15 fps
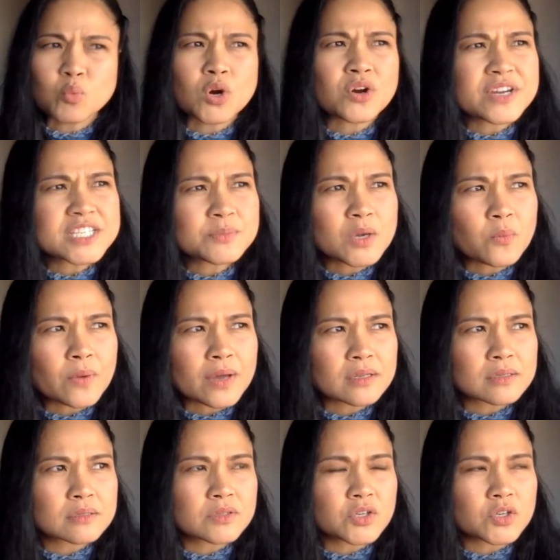It worries me
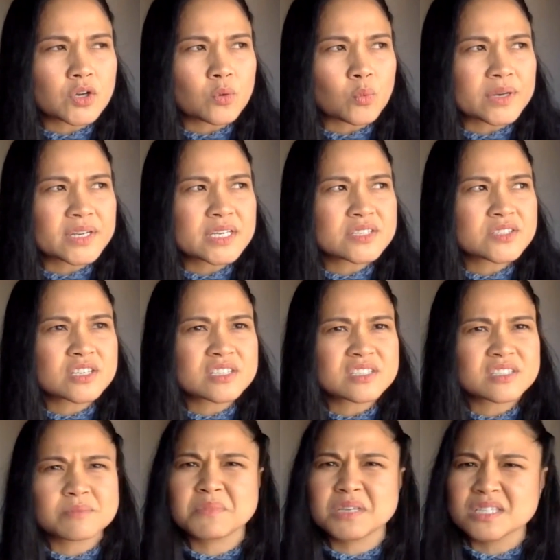when, you know, when he's
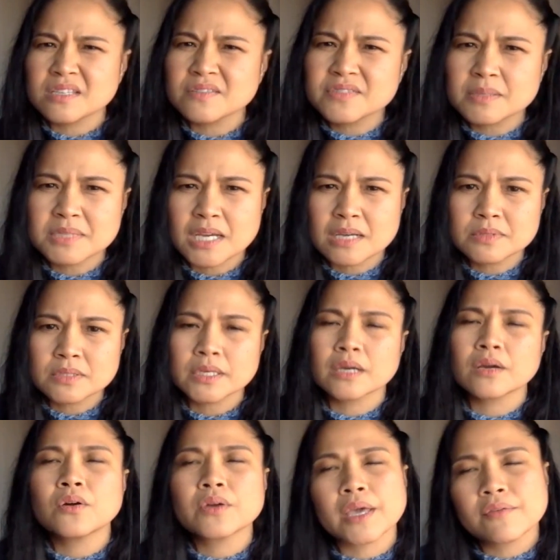just submissive sometimes.
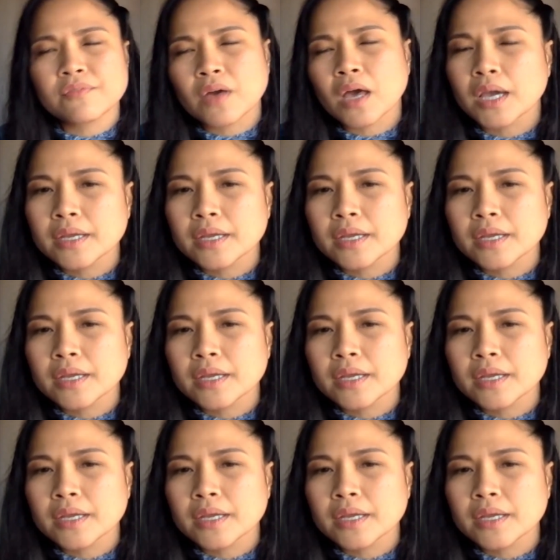like, okay, okay